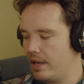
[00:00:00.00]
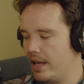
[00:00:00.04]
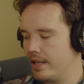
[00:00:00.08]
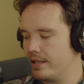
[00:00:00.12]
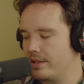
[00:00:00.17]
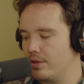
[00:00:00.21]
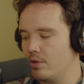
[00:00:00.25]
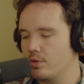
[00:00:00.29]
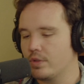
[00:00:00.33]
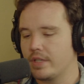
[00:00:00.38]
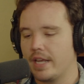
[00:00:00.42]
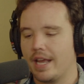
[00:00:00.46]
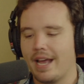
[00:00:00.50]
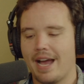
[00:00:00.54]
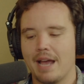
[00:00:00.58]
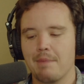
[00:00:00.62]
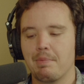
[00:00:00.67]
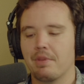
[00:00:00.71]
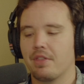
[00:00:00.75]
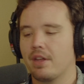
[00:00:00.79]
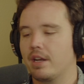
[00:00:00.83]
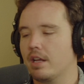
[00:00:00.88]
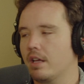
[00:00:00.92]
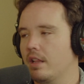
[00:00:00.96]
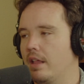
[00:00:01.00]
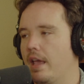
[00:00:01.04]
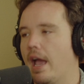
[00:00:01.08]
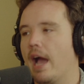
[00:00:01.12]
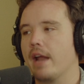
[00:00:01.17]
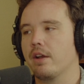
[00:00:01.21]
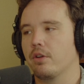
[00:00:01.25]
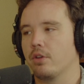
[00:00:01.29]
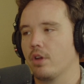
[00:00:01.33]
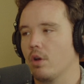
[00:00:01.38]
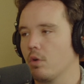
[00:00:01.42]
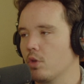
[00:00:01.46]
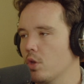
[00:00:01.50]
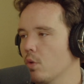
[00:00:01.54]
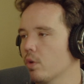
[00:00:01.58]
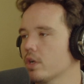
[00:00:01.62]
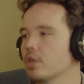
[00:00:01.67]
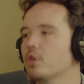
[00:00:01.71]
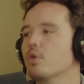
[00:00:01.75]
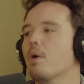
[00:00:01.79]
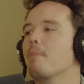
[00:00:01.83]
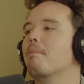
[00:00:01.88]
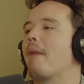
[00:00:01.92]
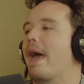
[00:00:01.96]
and you say hypothetically, I don't know, you want to
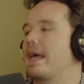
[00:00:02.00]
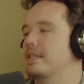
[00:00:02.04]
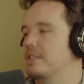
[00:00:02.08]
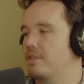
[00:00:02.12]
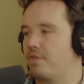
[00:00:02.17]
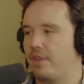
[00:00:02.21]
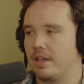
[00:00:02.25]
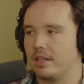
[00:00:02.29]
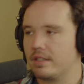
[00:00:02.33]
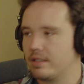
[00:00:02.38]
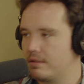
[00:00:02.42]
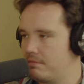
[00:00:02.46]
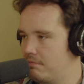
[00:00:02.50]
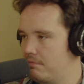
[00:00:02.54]
do a Mass Effect